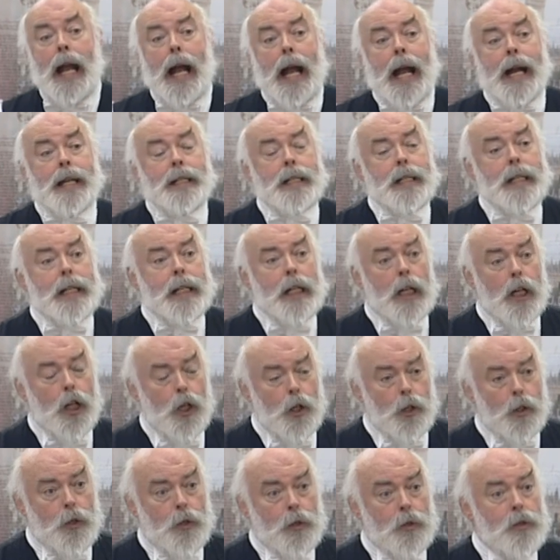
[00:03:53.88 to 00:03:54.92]
And it
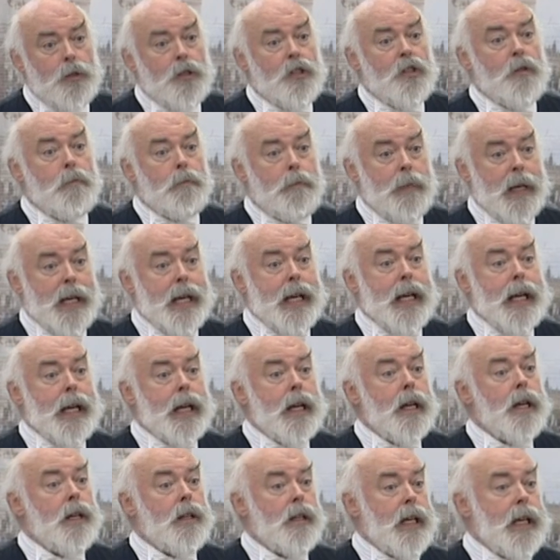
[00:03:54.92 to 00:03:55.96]
includes
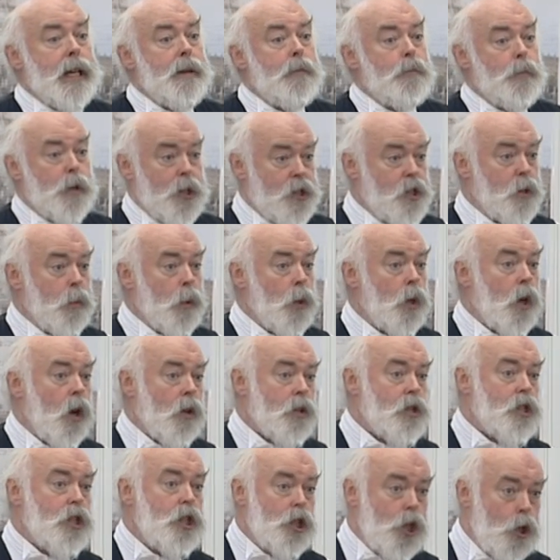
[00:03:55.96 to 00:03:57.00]
being the principal
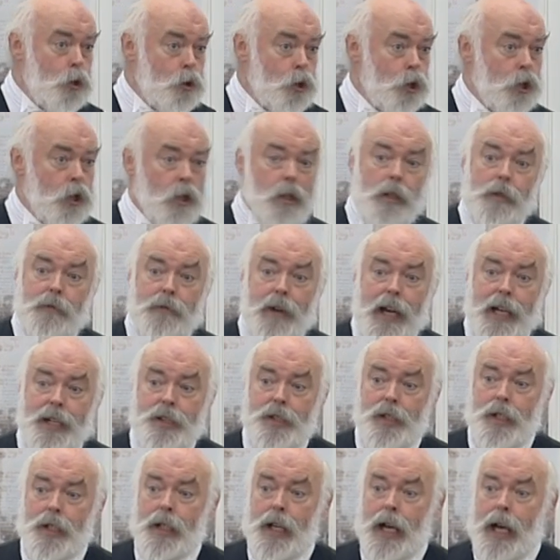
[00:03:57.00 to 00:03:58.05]
constitutional
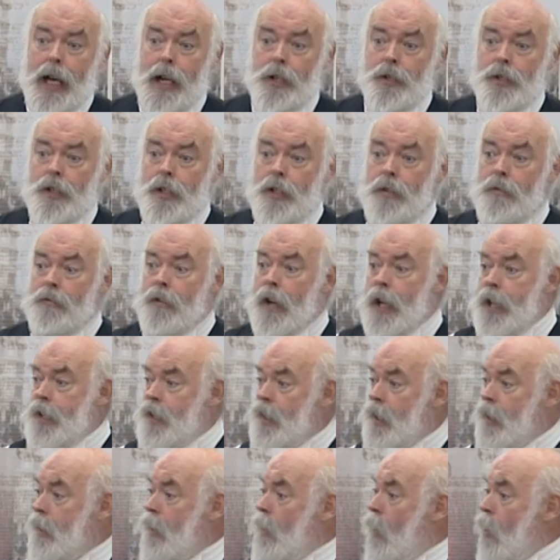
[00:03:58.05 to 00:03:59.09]
advisor to the House and
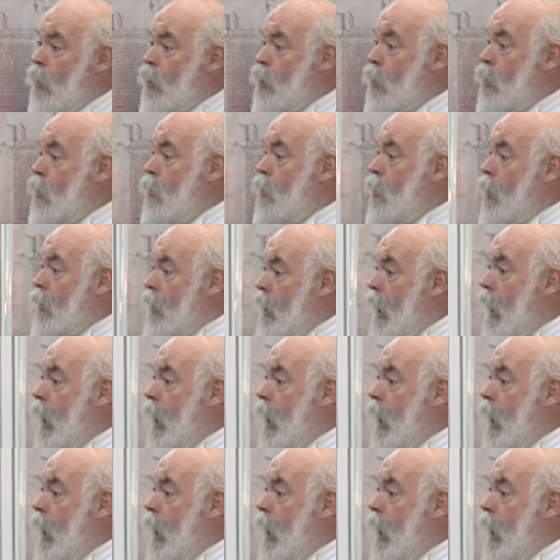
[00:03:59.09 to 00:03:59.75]
advisor to the